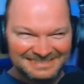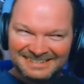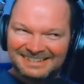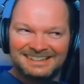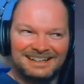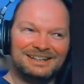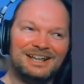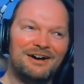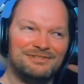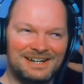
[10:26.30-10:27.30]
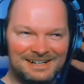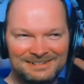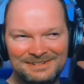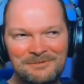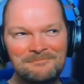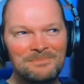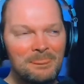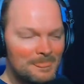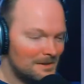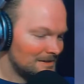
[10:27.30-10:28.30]
He was just Love about it. to explain
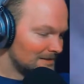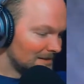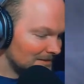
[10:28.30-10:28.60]
everything.